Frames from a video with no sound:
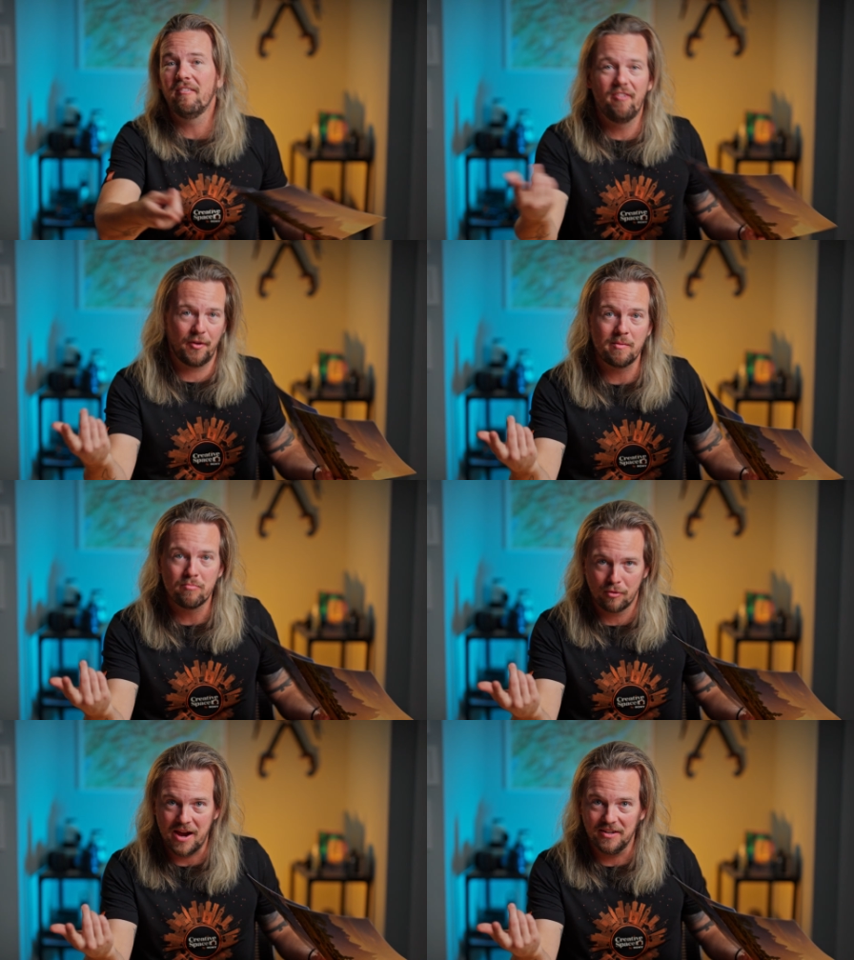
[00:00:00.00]
very
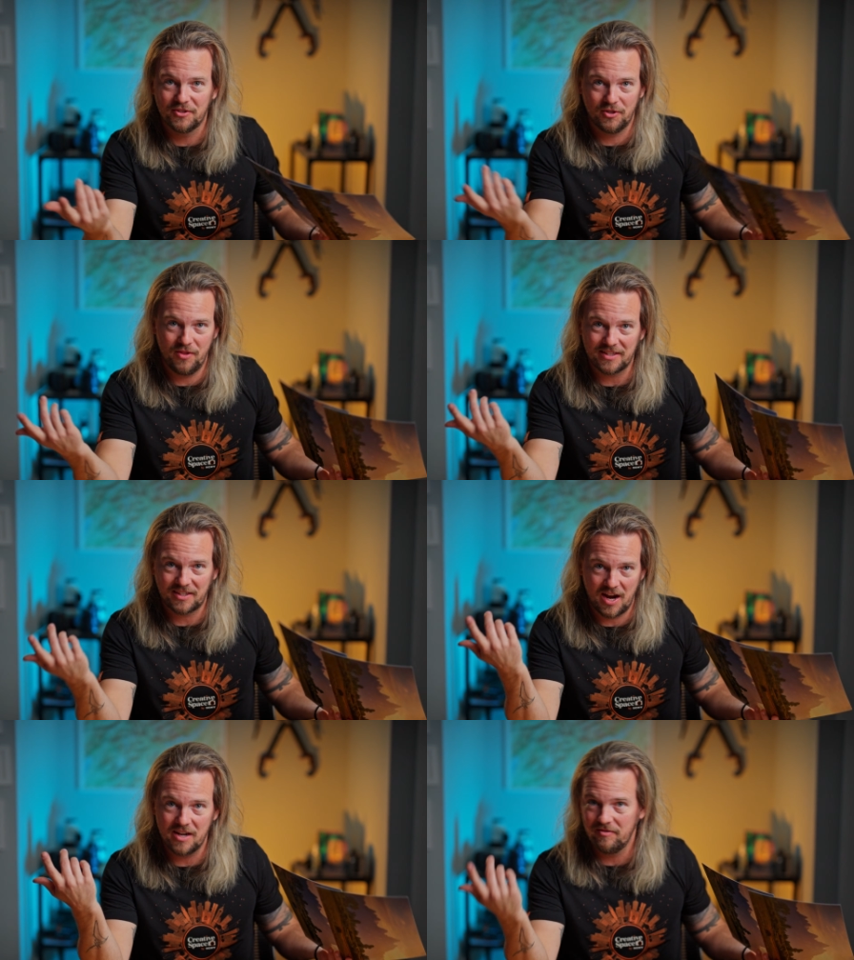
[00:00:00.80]
bright. So that's
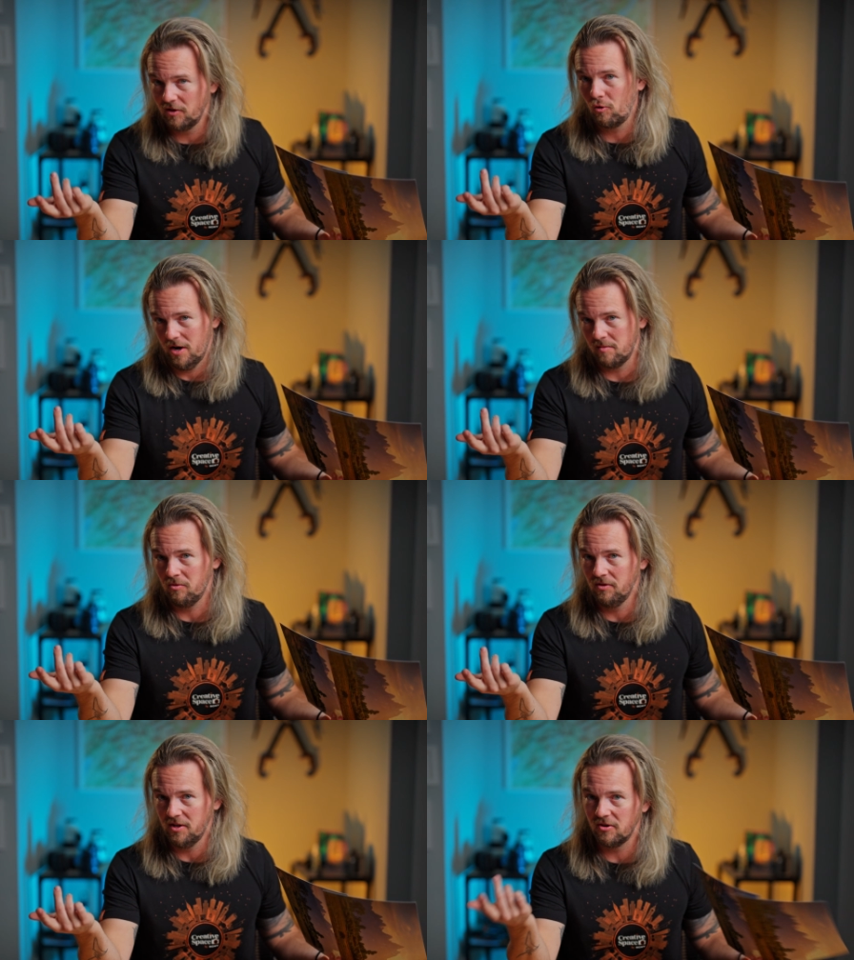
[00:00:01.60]
kind of
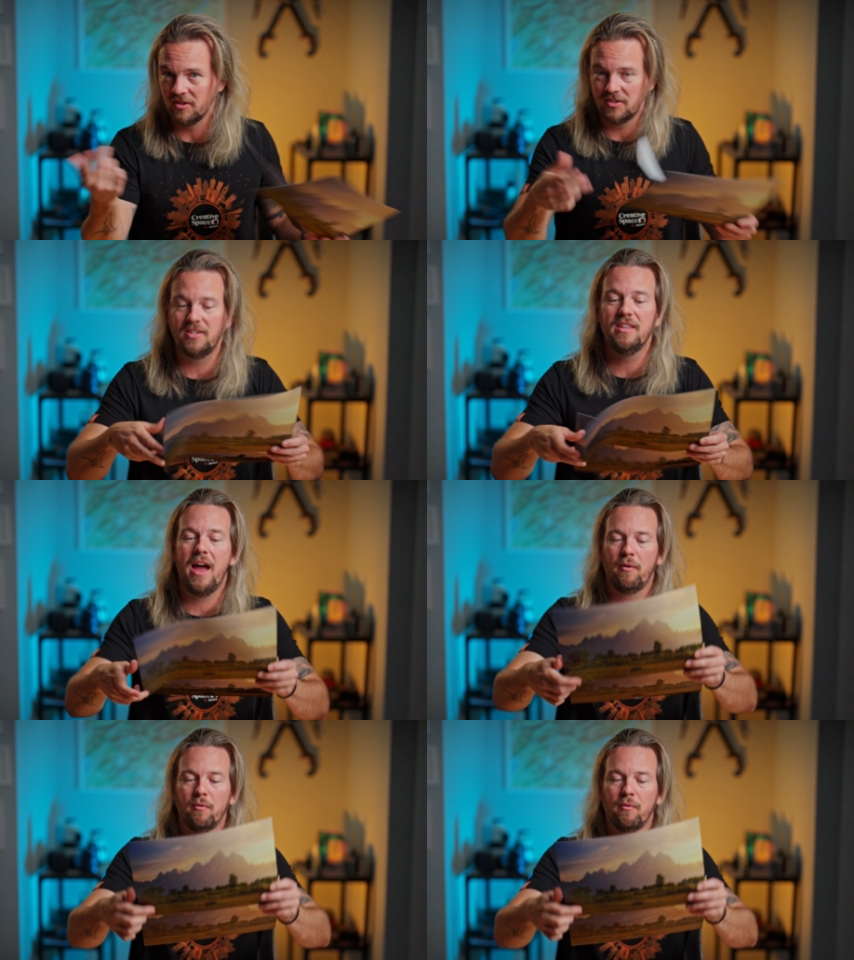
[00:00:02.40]
incredible that you can see that